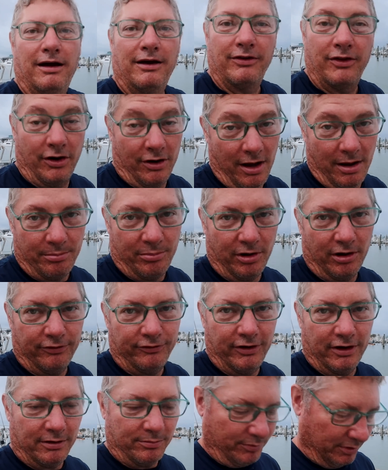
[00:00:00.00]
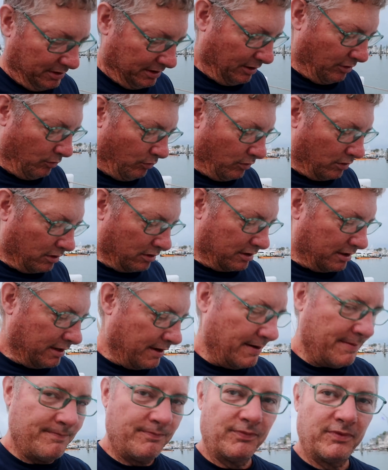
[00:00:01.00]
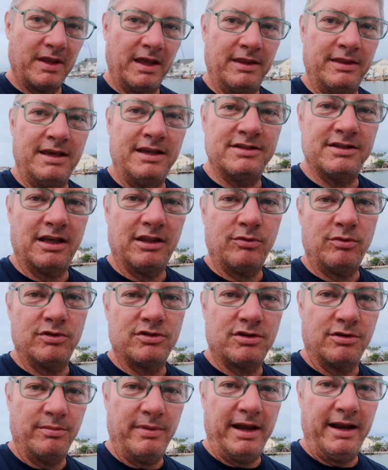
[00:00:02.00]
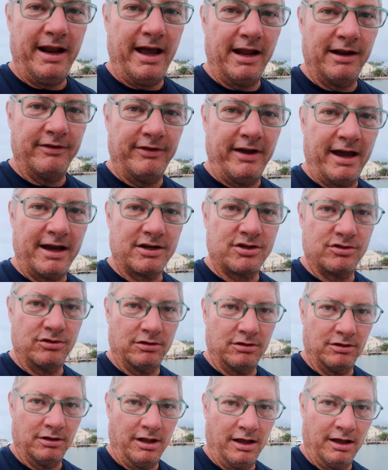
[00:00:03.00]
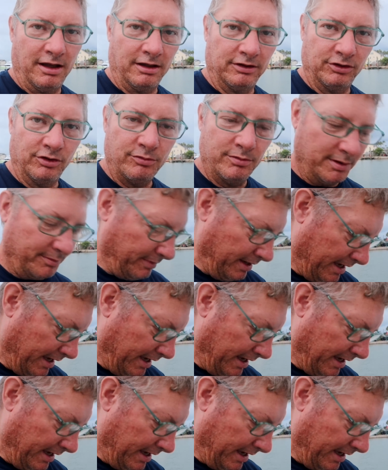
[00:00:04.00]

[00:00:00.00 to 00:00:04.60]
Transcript: They're not perfect, but they'll work. These other ones are made out of actual aluminum